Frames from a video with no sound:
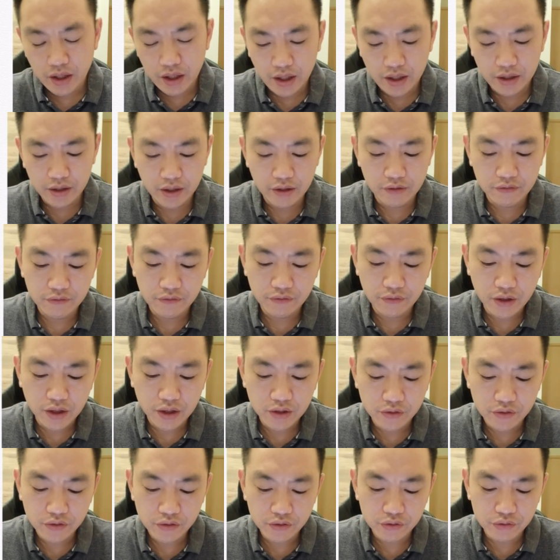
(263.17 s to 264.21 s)
And then
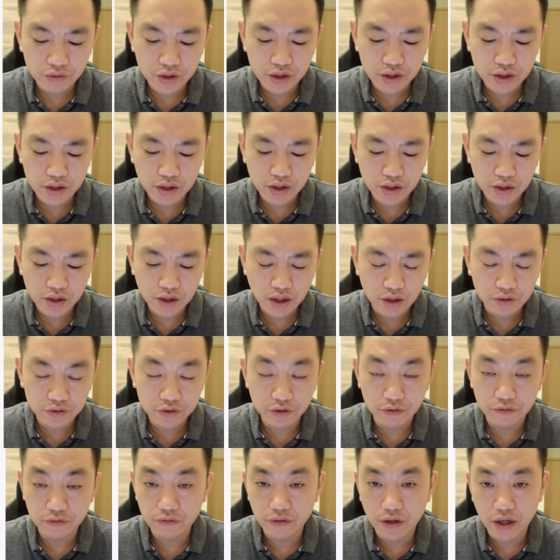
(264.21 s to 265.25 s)
from 3 out
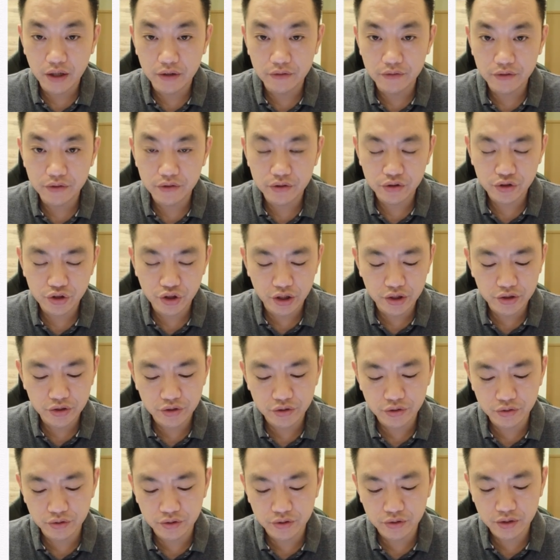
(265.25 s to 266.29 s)
of 5, change
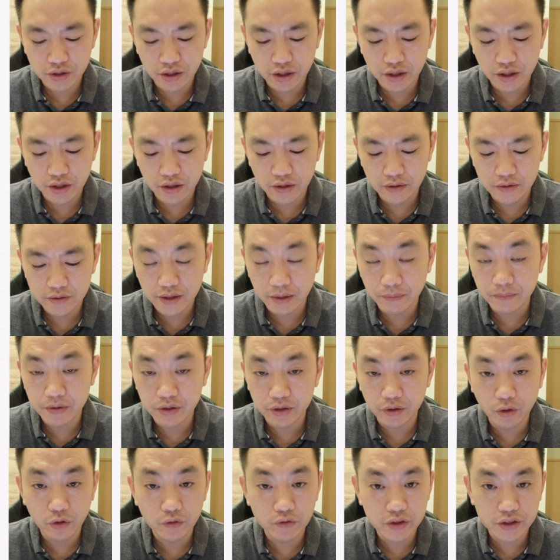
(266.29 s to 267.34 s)
to
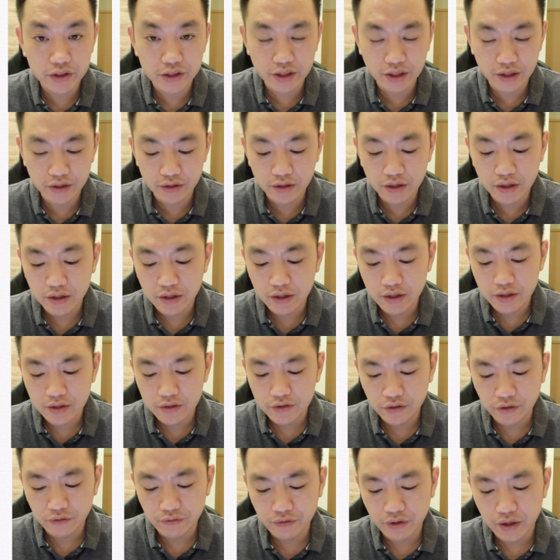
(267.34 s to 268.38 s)
something over 10.
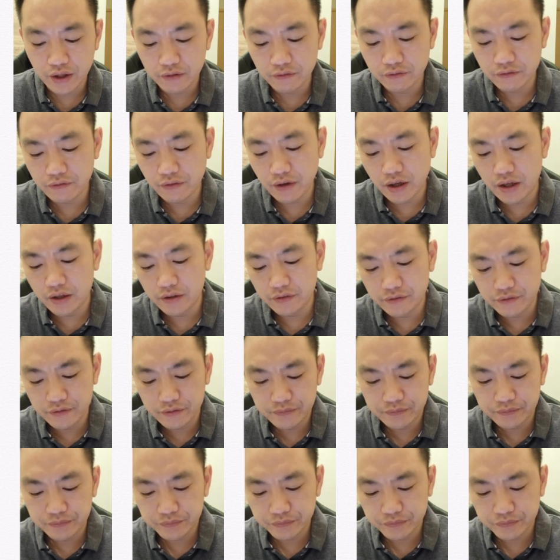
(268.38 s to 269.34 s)
So from 5